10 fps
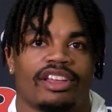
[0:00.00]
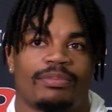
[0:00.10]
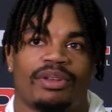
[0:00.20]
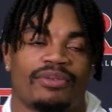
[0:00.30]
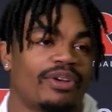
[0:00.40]
It's
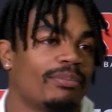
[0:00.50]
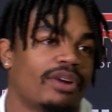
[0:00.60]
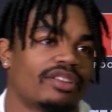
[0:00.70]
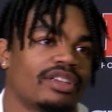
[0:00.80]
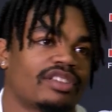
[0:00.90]
been a fun
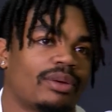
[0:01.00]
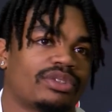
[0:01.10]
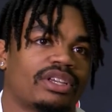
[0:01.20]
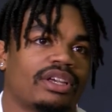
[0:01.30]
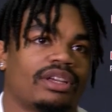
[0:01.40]
process, I would
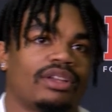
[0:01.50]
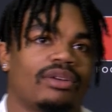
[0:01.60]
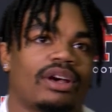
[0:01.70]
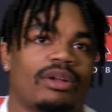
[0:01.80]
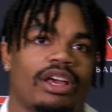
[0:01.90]
say. You
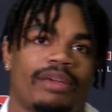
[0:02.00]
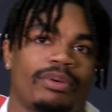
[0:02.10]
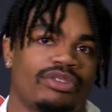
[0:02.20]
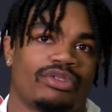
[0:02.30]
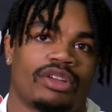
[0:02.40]
know, I ain't
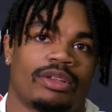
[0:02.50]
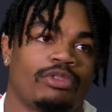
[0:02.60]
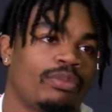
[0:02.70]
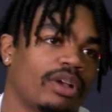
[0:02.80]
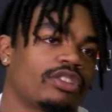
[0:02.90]
put
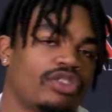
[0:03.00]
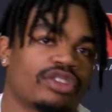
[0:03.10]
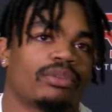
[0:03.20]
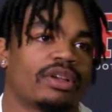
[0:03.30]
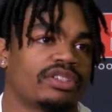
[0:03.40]
too much
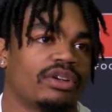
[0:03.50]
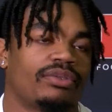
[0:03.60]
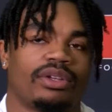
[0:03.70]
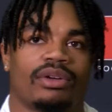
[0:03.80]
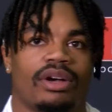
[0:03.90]
stress on myself.
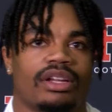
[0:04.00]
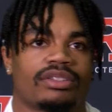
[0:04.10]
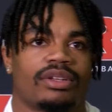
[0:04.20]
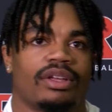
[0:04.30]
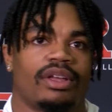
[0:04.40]
You know, I
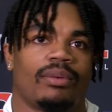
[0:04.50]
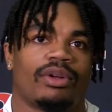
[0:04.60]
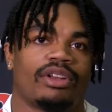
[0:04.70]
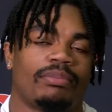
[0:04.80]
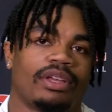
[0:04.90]
just
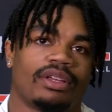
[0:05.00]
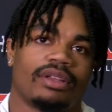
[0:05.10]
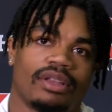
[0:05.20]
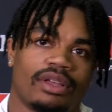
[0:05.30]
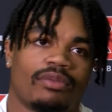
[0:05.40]
wanted to be
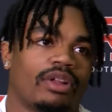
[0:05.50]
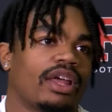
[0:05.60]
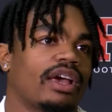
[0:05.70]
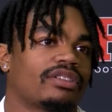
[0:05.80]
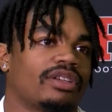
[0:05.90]

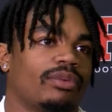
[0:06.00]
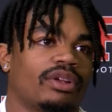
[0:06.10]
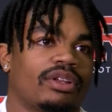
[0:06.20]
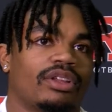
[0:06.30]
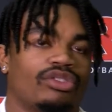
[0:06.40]
relaxed and
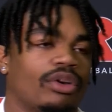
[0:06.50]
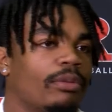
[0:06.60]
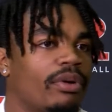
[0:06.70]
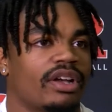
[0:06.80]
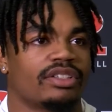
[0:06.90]
wanted to enjoy the
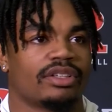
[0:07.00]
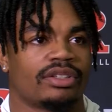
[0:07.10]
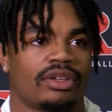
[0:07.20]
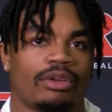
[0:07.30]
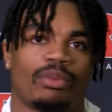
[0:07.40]
process.
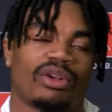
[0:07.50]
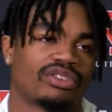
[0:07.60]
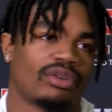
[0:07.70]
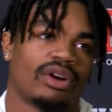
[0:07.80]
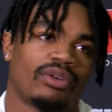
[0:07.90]
You know, you've worked
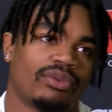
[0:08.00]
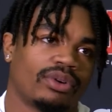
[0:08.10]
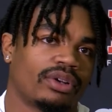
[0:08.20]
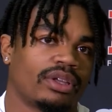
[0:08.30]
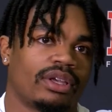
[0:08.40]
so hard
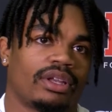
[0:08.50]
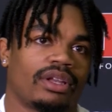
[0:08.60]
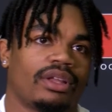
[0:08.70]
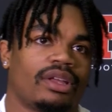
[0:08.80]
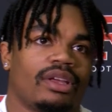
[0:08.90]
for it, and
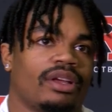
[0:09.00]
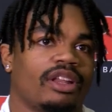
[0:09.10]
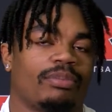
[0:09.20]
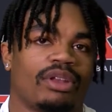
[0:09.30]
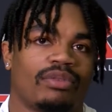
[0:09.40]

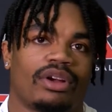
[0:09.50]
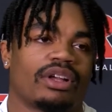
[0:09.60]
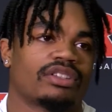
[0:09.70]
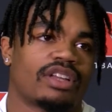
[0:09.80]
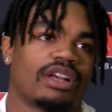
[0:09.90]
it's been a very
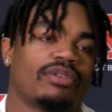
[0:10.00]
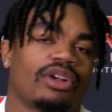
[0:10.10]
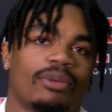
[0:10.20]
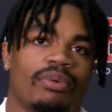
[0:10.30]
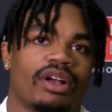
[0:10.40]
good time,
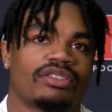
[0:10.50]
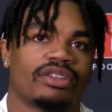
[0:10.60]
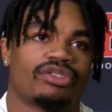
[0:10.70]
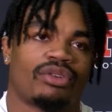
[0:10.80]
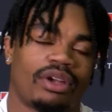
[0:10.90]
very good
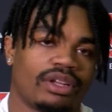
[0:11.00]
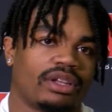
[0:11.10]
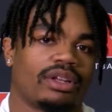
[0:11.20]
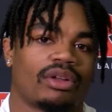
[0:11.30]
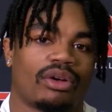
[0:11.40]
process,
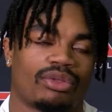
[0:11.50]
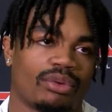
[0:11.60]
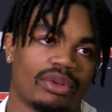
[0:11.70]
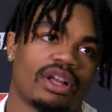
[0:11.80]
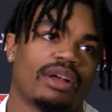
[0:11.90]
training and all
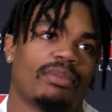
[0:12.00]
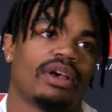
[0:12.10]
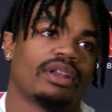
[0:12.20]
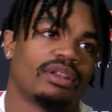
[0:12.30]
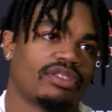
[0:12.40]
through the
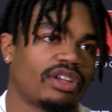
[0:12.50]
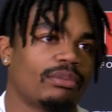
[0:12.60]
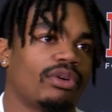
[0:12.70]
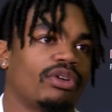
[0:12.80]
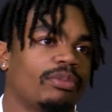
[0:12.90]
combine and Senior
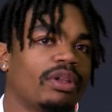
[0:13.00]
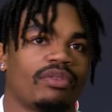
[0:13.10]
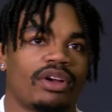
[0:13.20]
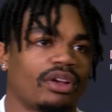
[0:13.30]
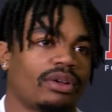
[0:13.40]
Bowl. It's been a
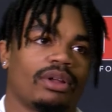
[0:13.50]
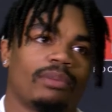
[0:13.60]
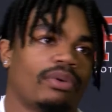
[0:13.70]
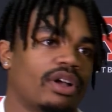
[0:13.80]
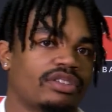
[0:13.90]
very good
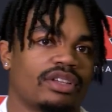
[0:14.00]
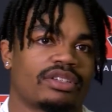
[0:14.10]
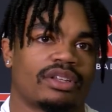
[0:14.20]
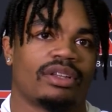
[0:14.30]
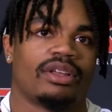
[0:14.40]

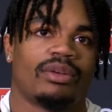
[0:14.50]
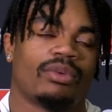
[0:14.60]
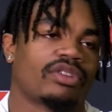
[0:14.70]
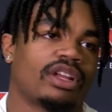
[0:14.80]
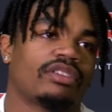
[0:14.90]
process and
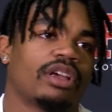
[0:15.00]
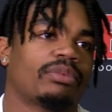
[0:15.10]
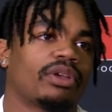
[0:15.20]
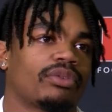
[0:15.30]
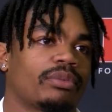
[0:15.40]
once a lifetime
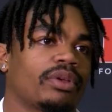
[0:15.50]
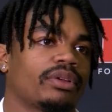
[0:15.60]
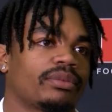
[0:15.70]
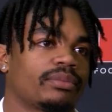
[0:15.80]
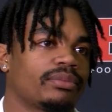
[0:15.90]
thing for
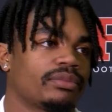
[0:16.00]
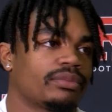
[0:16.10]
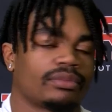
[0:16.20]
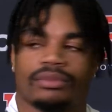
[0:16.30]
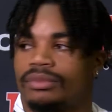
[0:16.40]

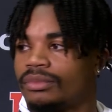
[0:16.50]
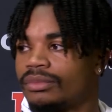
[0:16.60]
me.